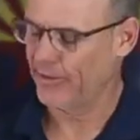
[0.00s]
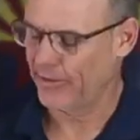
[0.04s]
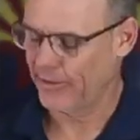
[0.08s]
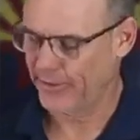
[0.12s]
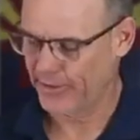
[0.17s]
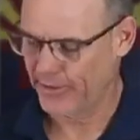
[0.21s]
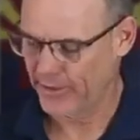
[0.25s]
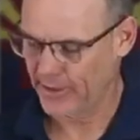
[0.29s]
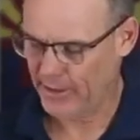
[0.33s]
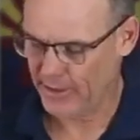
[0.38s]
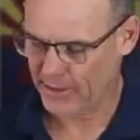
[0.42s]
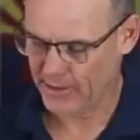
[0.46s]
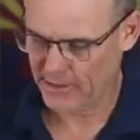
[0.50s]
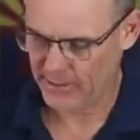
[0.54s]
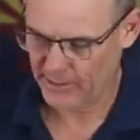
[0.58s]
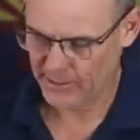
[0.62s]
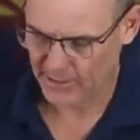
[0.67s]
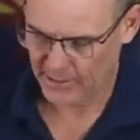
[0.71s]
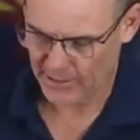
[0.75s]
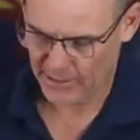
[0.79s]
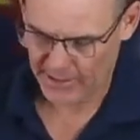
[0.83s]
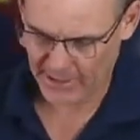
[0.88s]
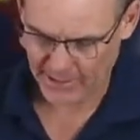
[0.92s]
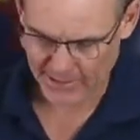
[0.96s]
thick
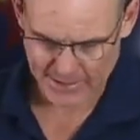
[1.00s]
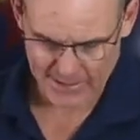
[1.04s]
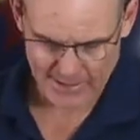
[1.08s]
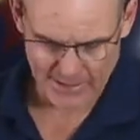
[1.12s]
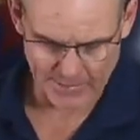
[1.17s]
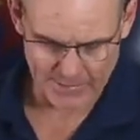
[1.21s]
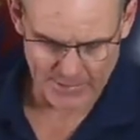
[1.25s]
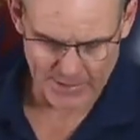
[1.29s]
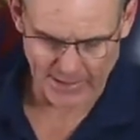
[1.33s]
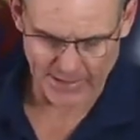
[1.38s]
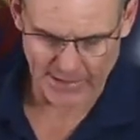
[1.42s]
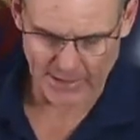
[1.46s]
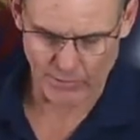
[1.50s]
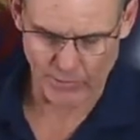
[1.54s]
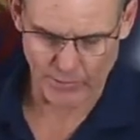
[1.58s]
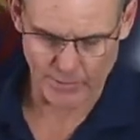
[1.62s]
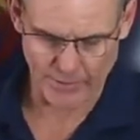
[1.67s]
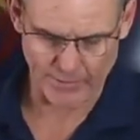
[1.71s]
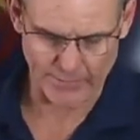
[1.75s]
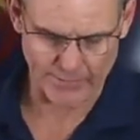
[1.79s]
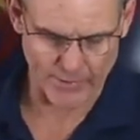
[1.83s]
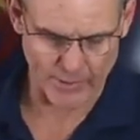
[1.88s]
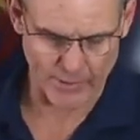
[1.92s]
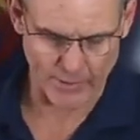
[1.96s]
and seems like it would
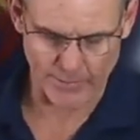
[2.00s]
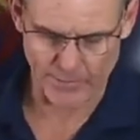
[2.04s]
be very